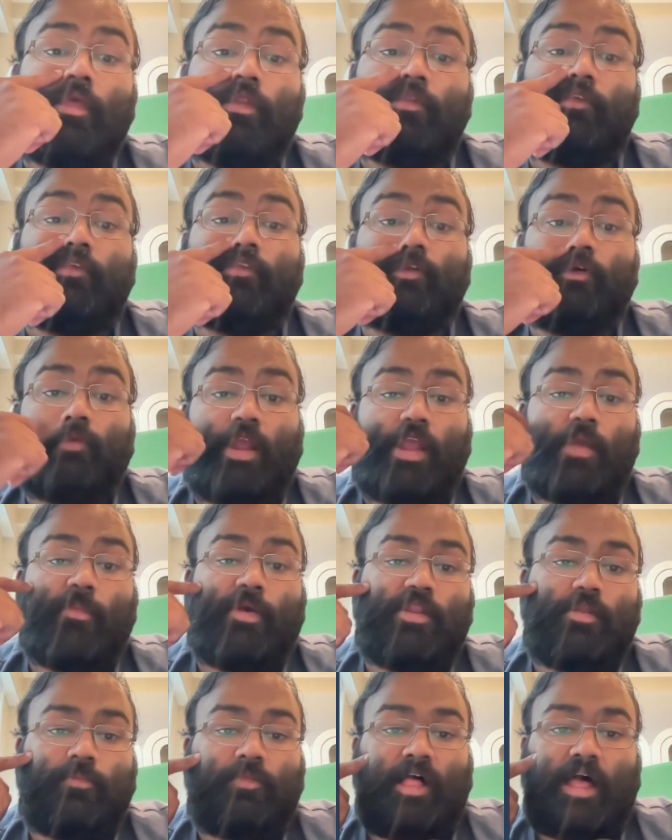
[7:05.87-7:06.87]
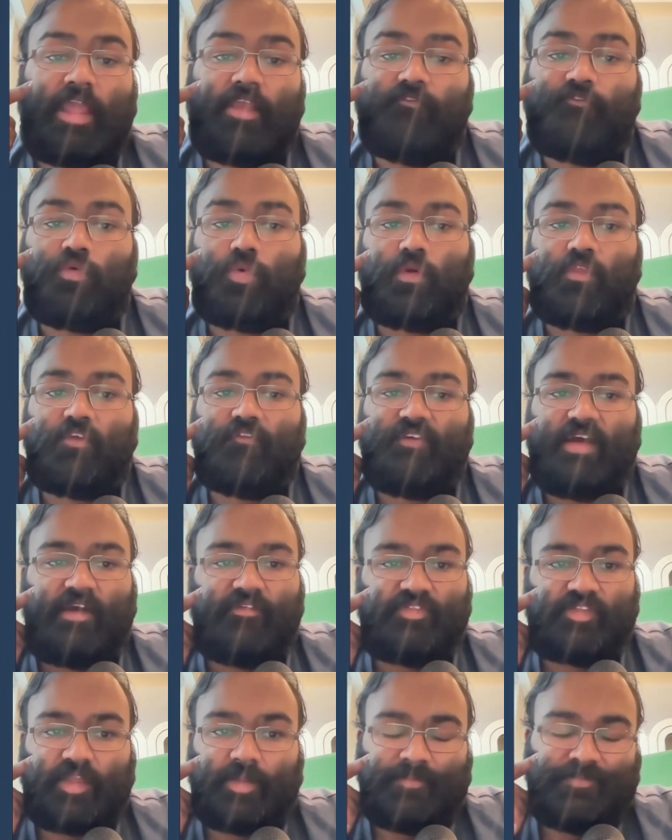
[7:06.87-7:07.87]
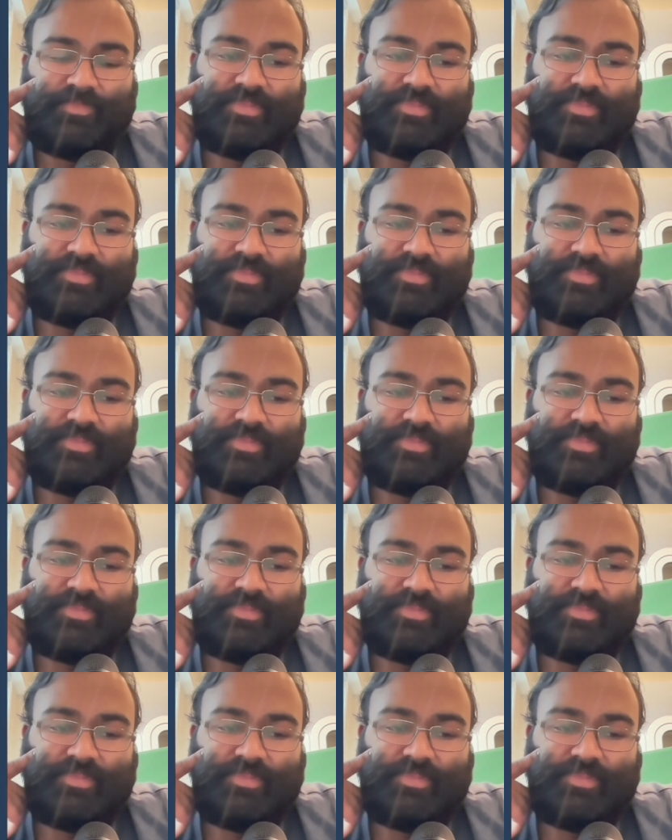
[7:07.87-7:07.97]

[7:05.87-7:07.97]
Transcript: Do you still recommend applying for the FAFSA?